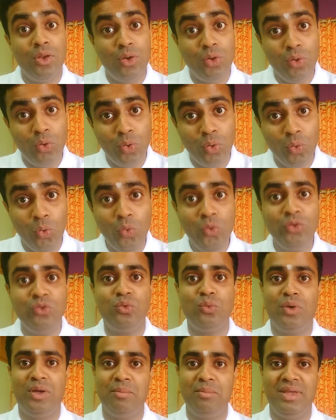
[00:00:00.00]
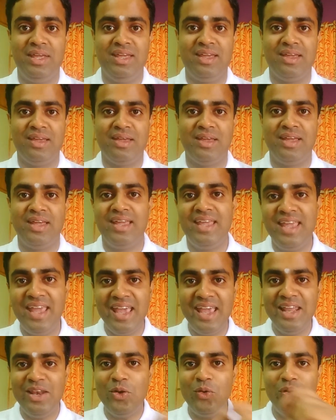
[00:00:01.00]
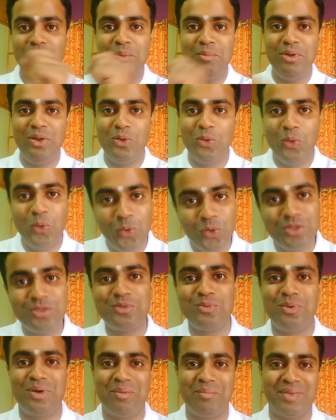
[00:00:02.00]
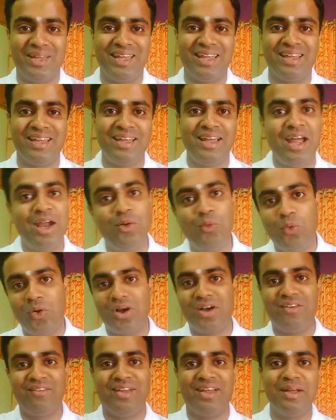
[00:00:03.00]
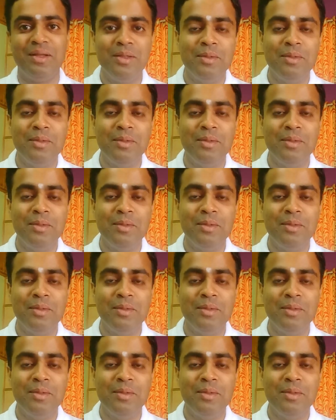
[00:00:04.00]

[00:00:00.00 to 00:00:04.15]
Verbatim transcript: no Swami, K-N-O-W, no Swami, and walk away.